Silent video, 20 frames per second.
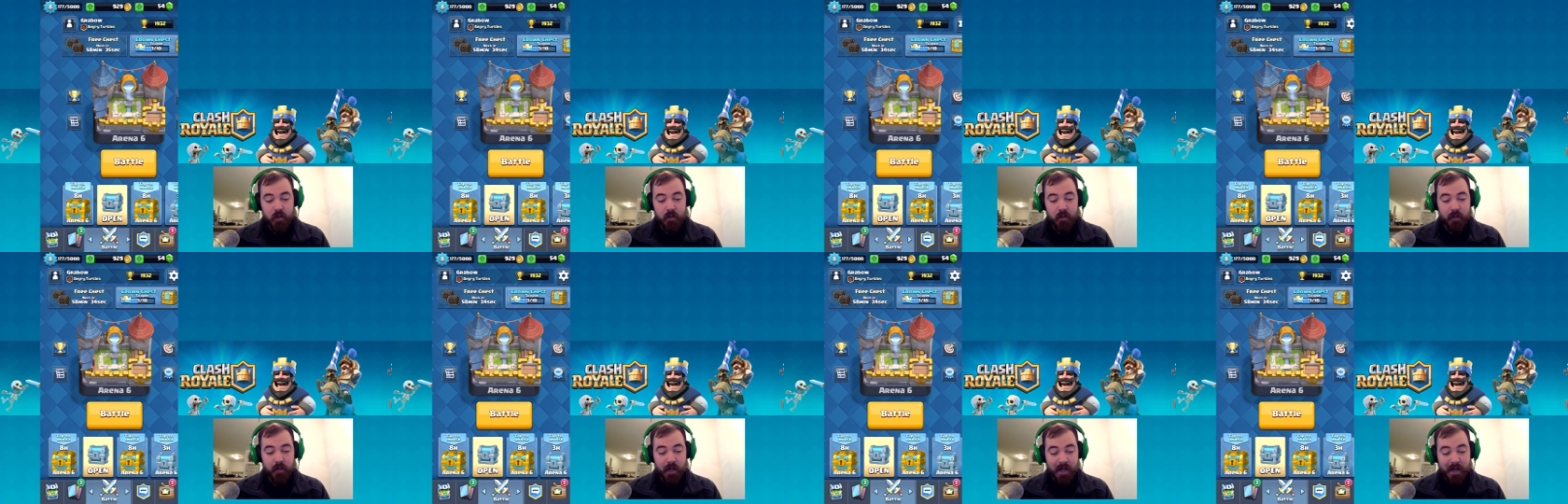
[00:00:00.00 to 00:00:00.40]

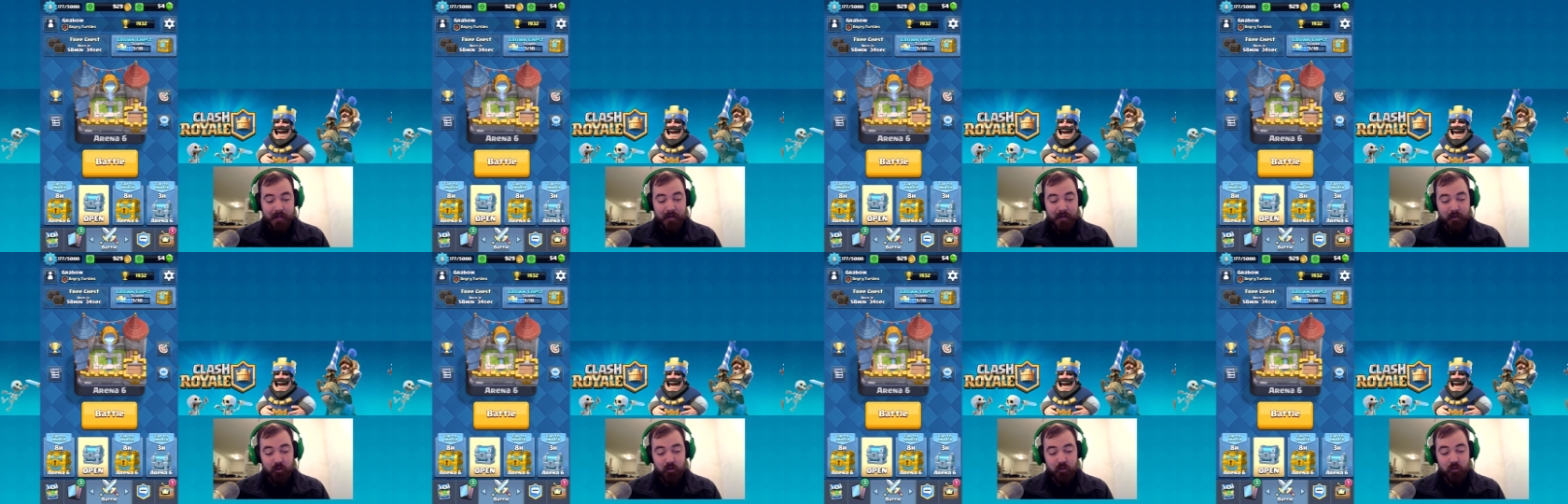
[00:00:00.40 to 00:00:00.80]
I am a
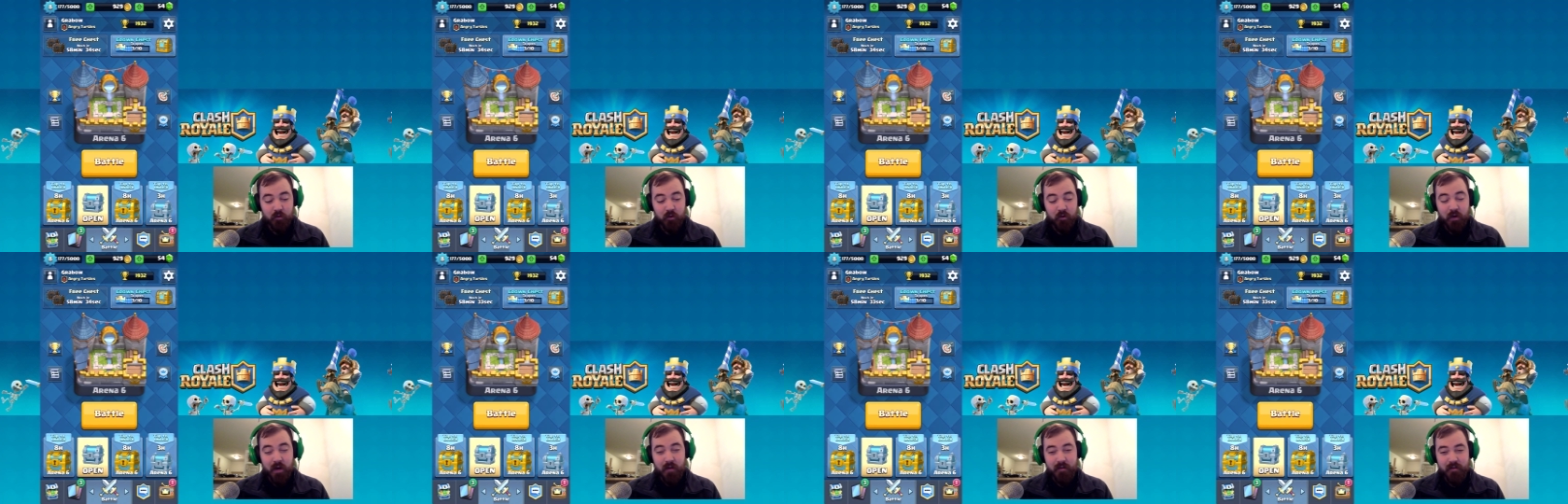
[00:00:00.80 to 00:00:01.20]

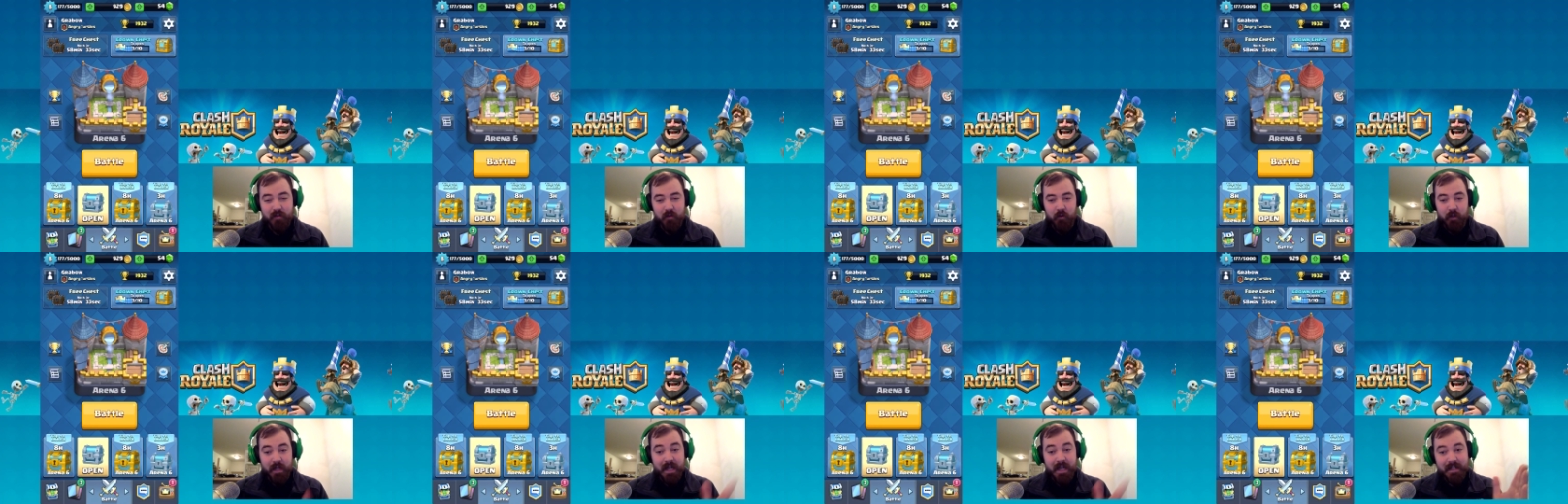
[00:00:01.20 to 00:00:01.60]
crown or
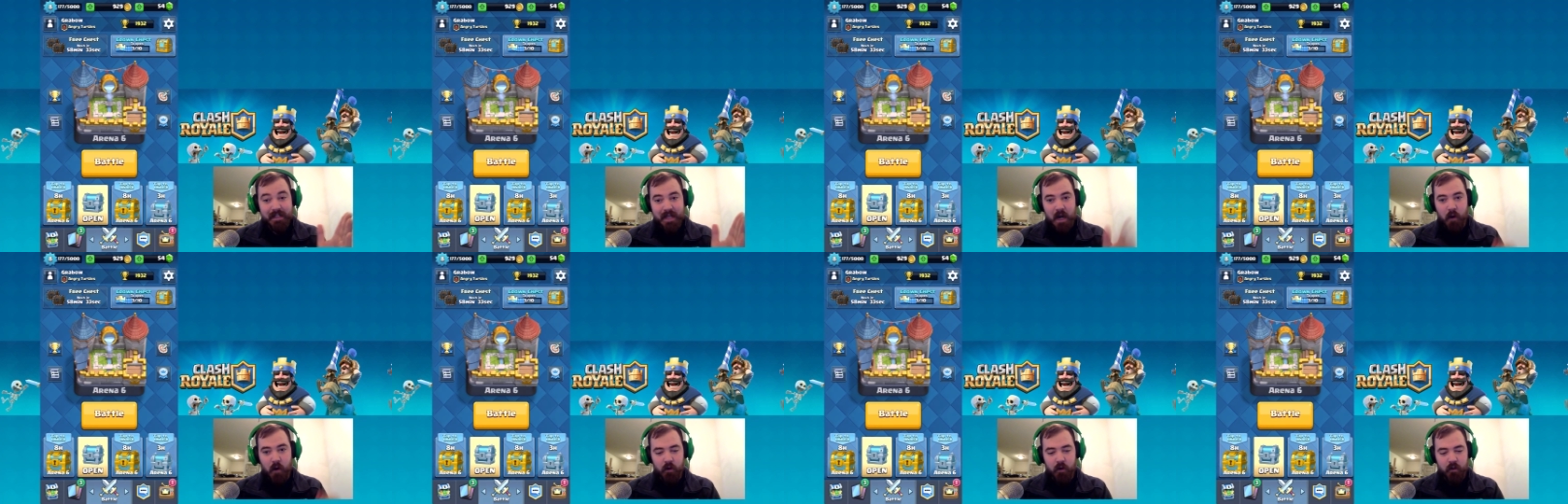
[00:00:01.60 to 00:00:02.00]
king
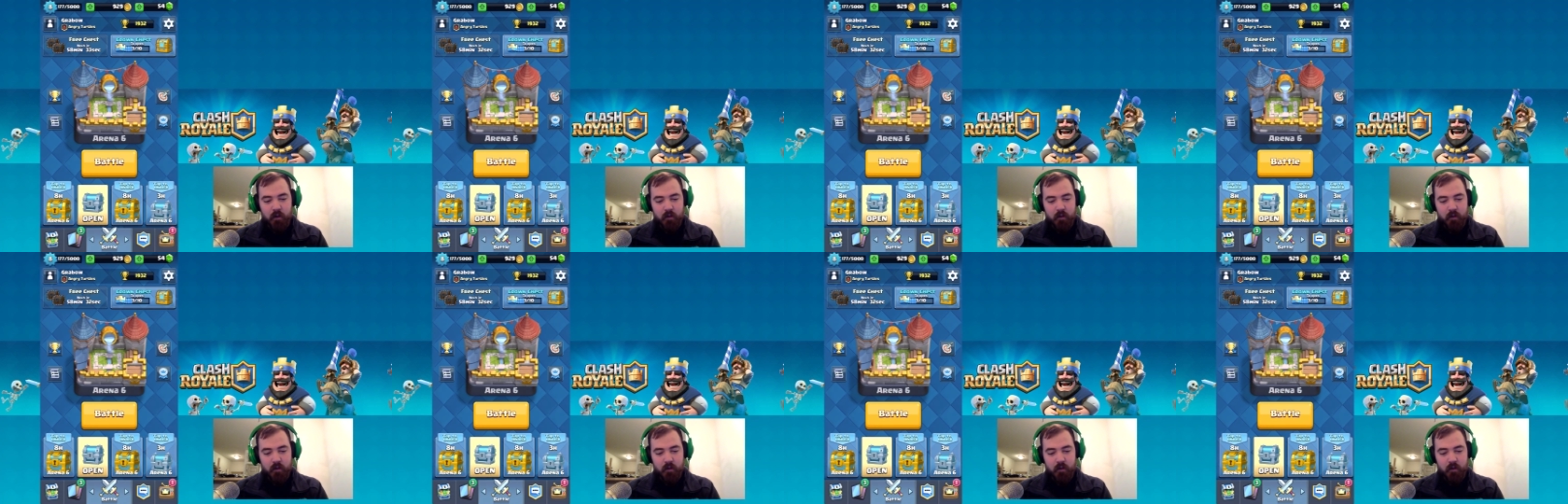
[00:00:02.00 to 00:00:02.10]
tower